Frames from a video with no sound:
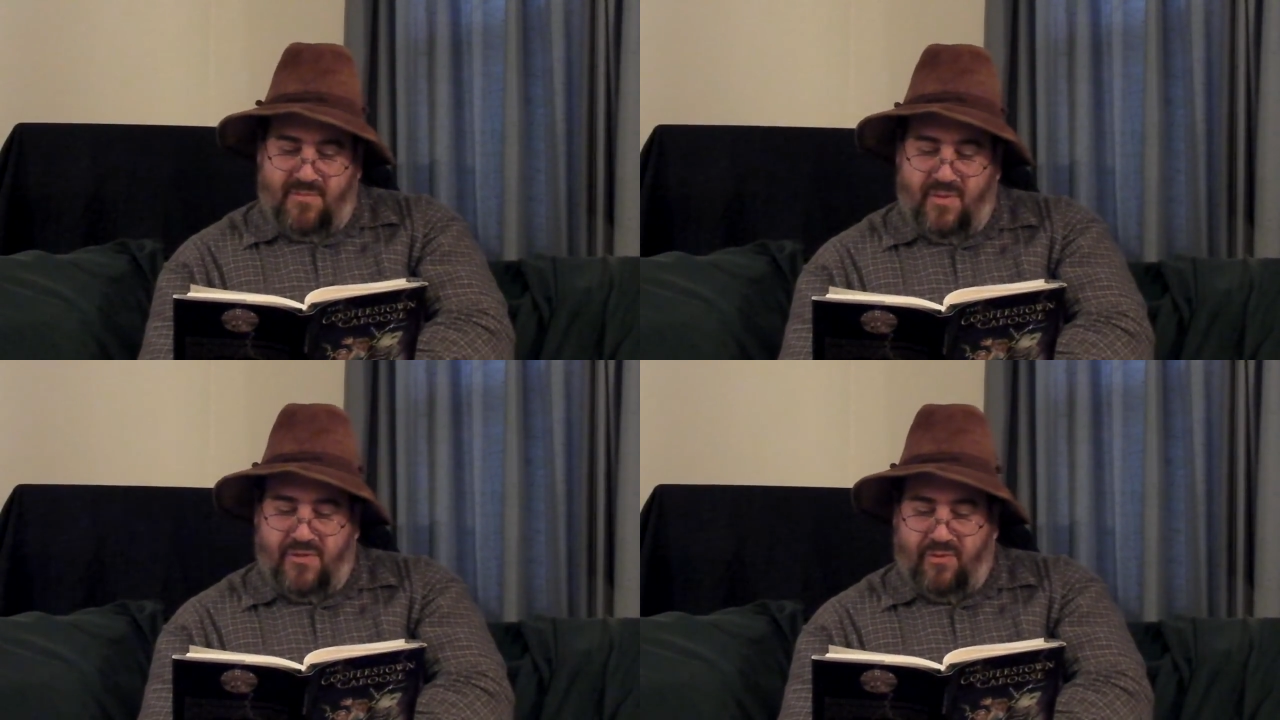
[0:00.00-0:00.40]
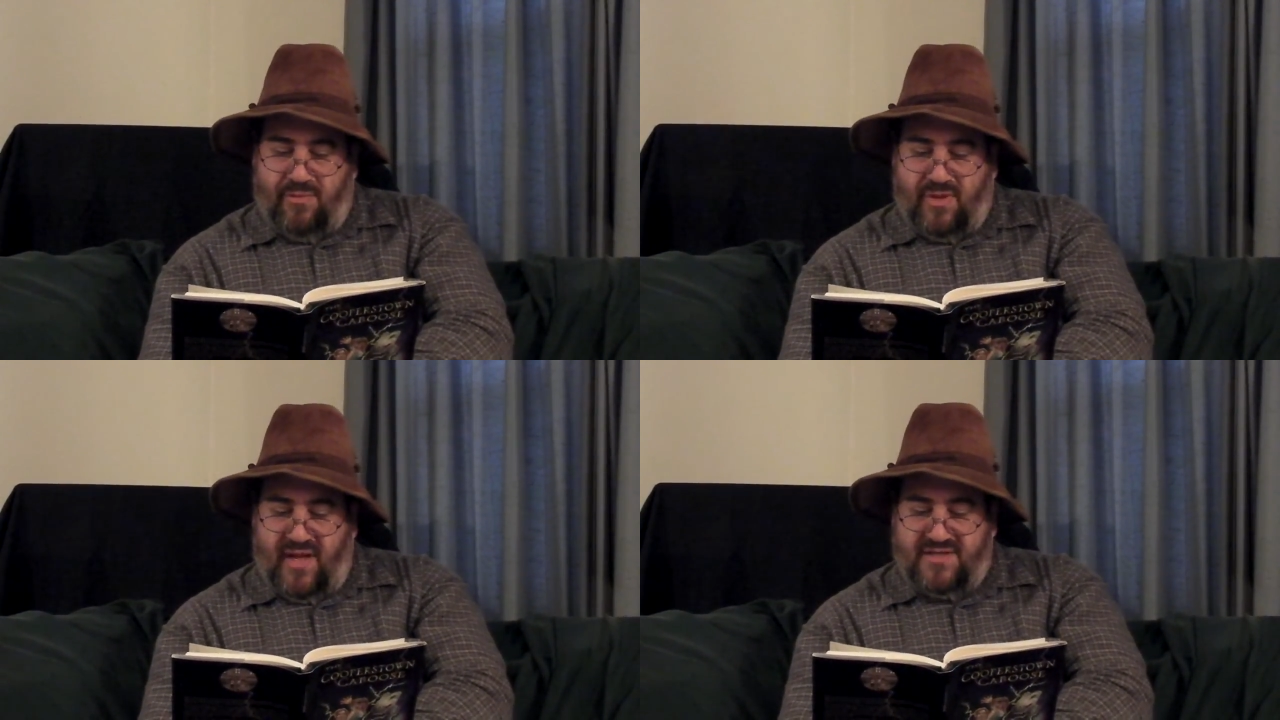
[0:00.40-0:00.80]
Mother
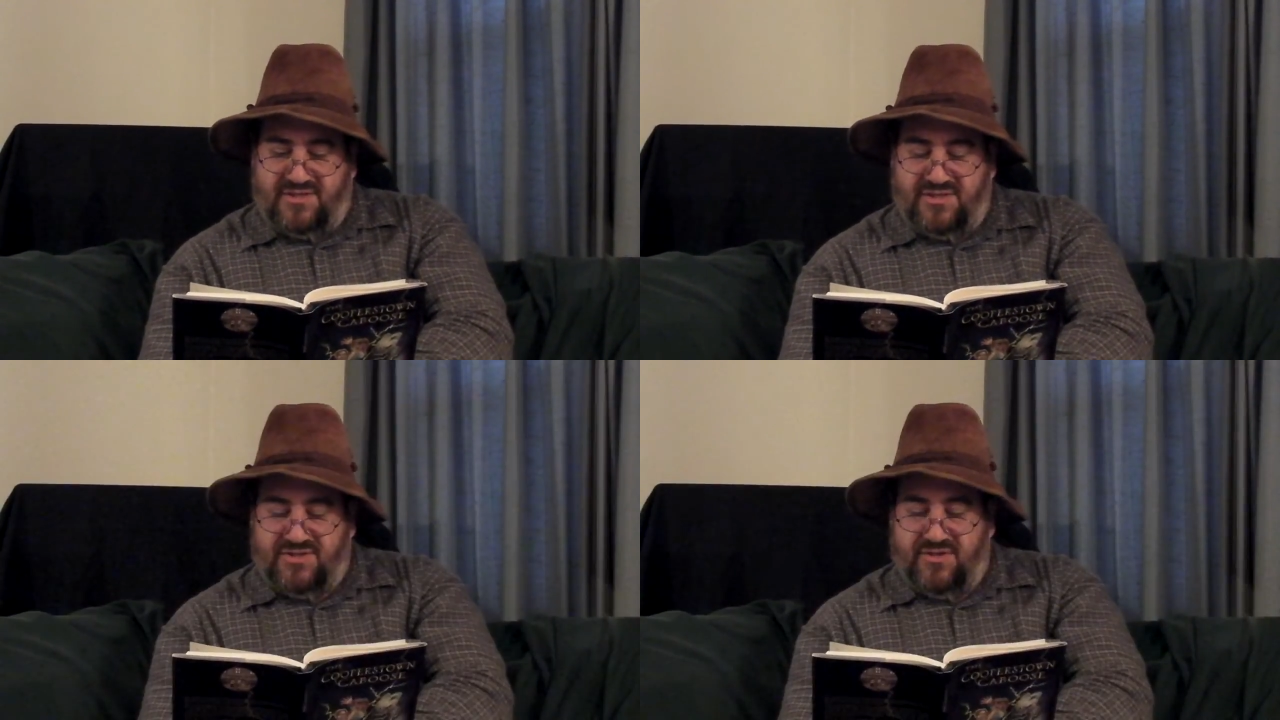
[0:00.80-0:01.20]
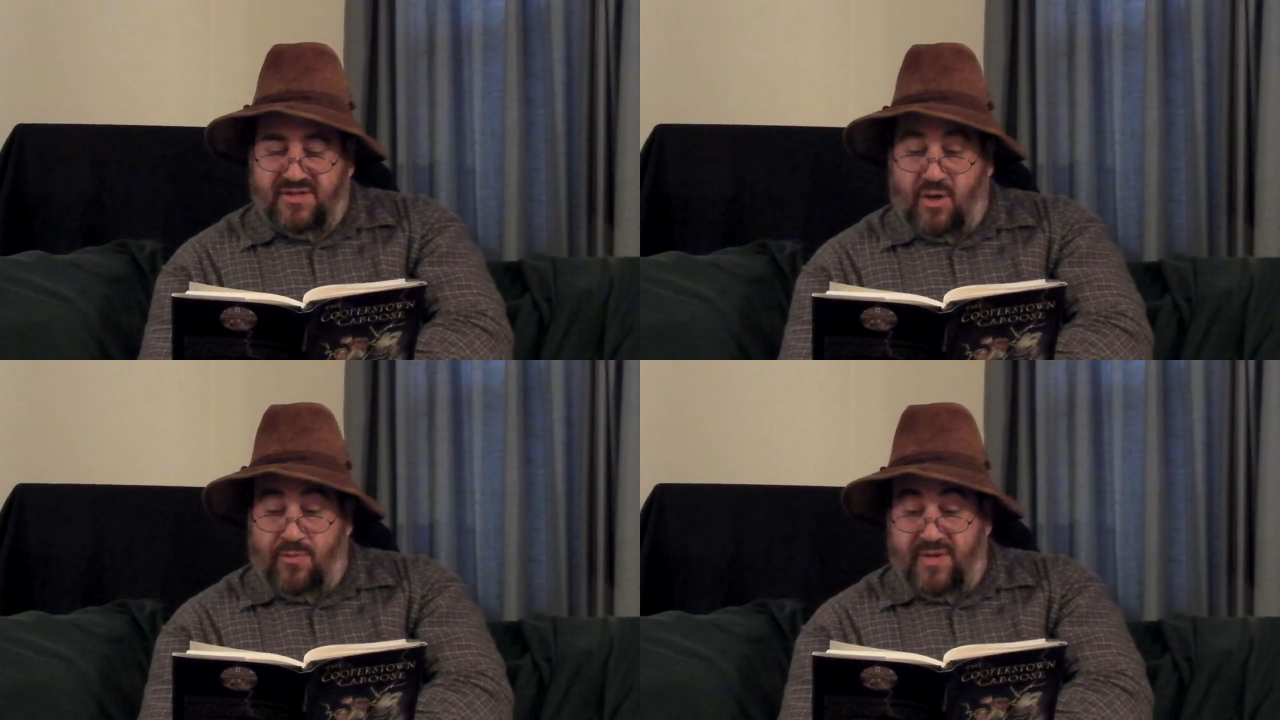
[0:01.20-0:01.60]
replied as she stirred
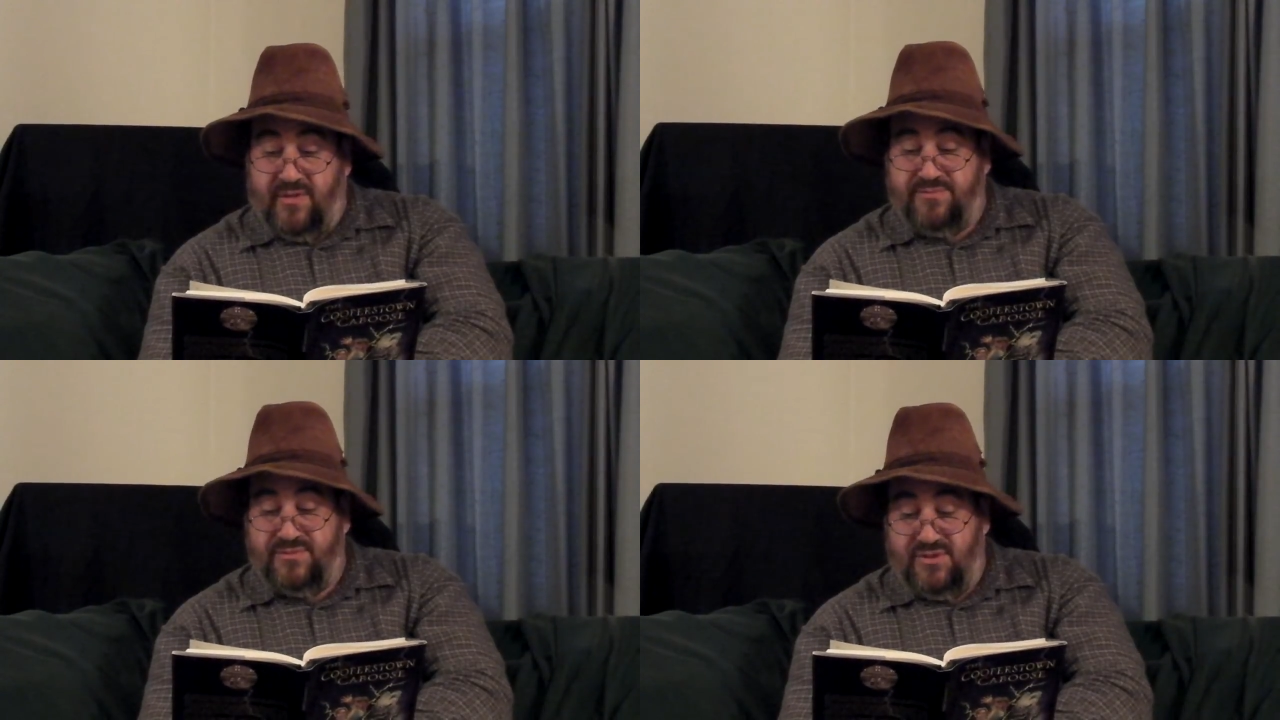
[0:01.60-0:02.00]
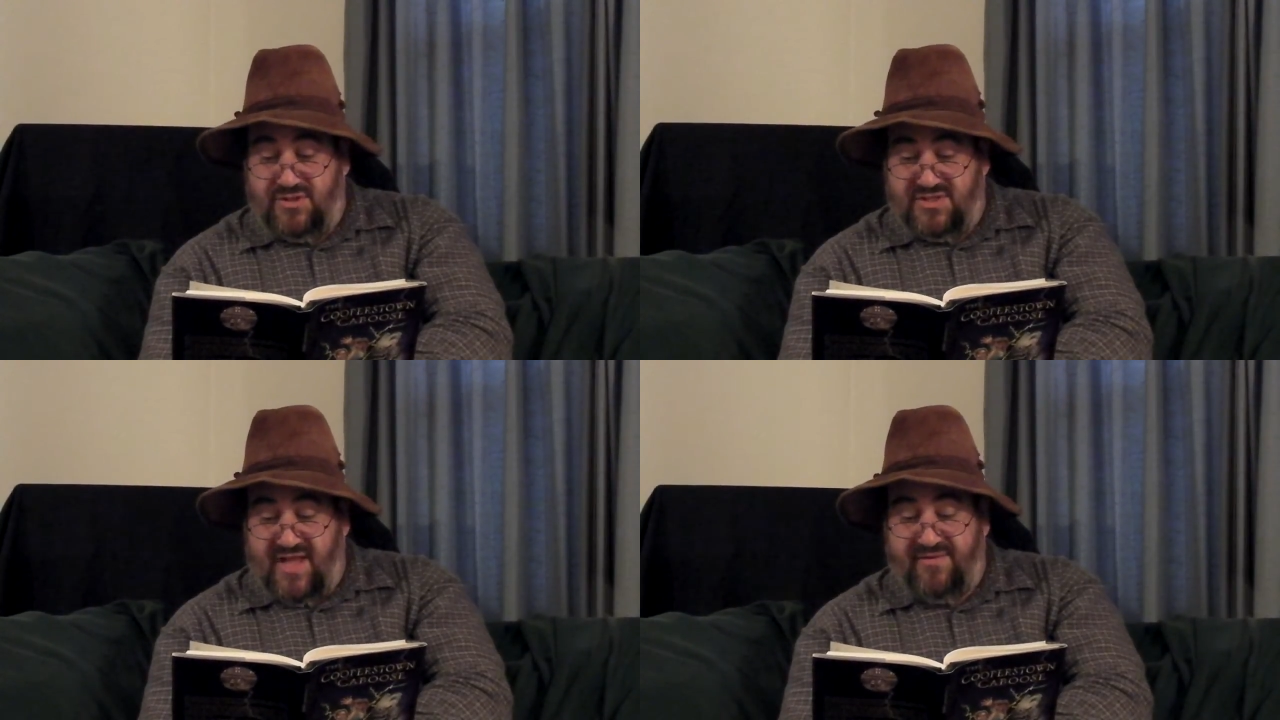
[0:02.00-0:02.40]
the oatmeal, "You
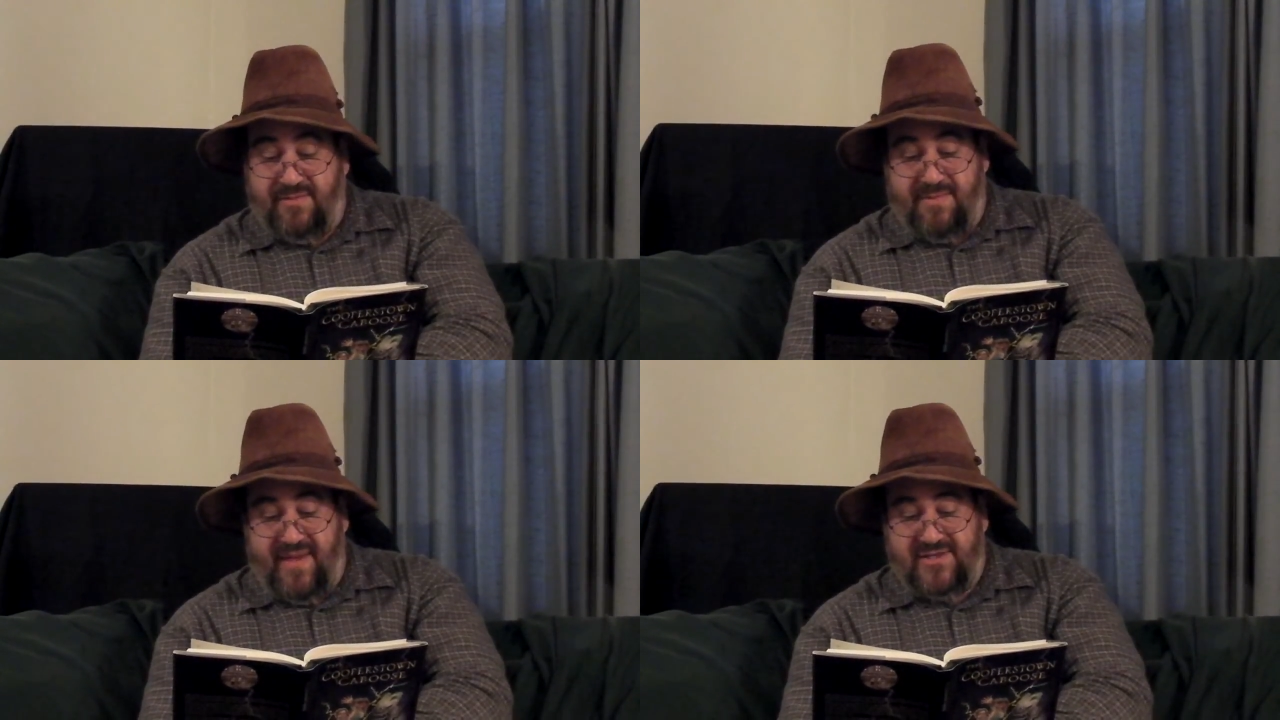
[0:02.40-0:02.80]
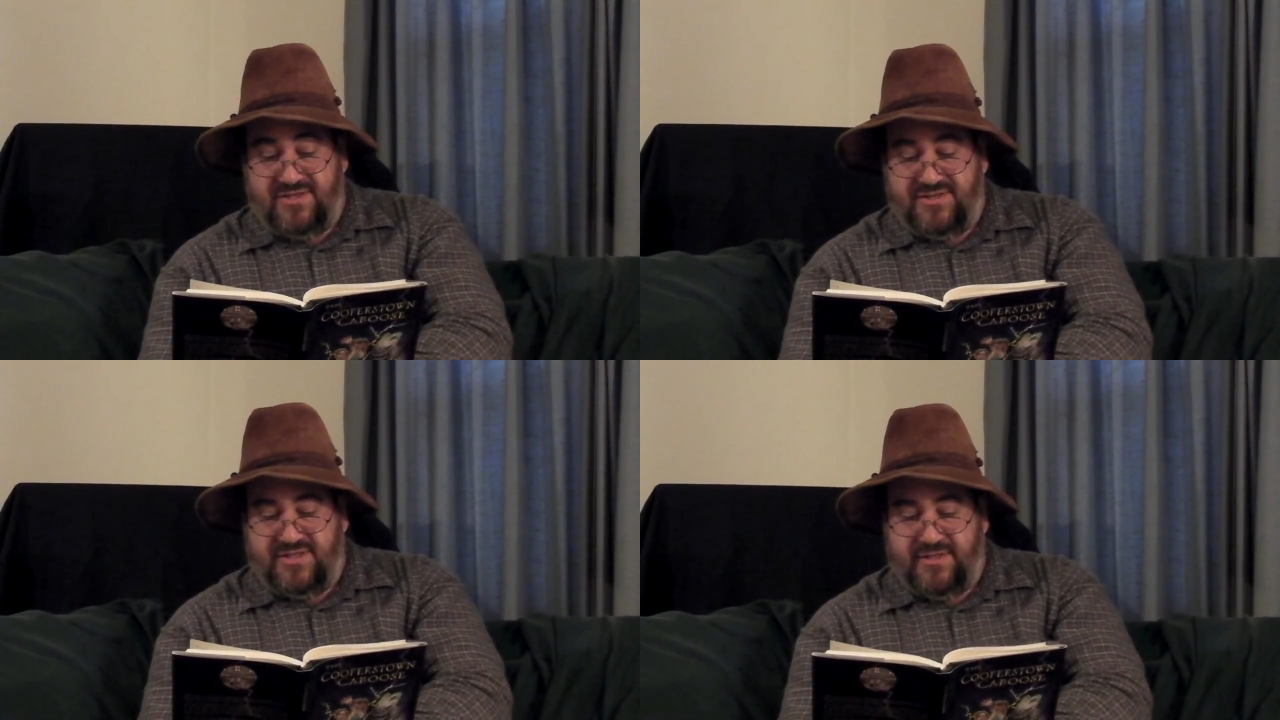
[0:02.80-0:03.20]
just have to be
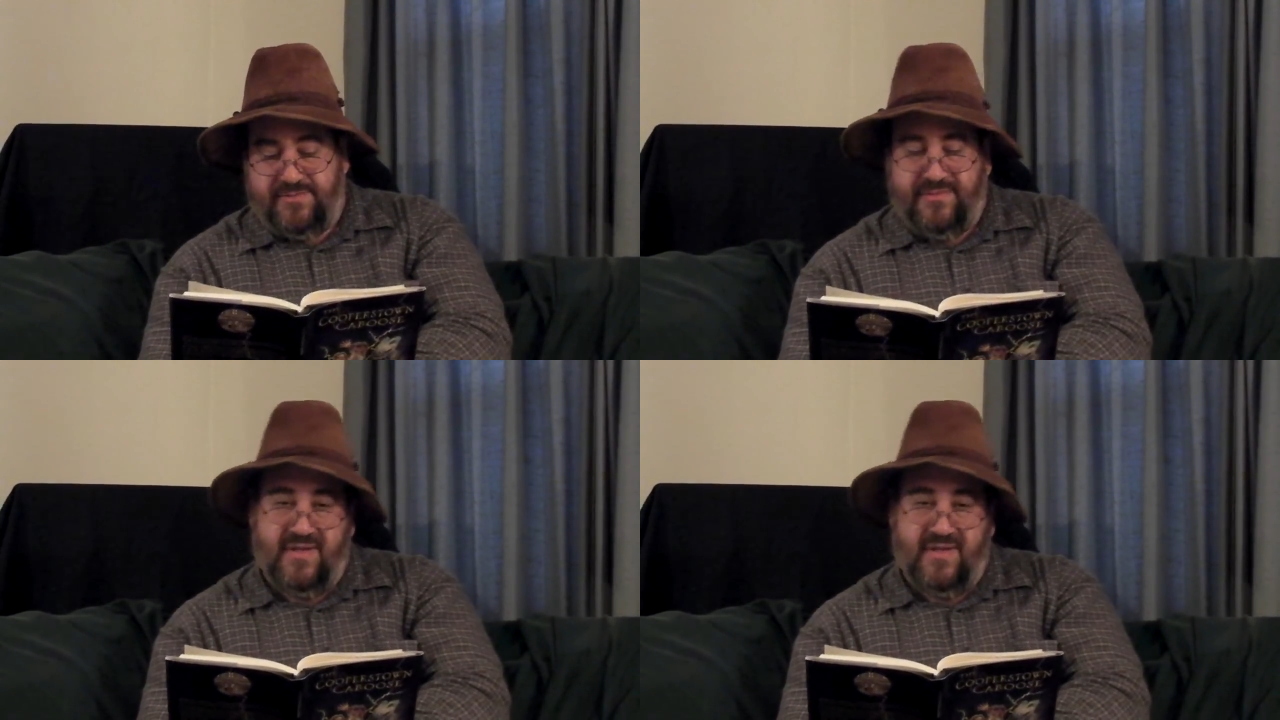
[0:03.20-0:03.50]
patient, dear."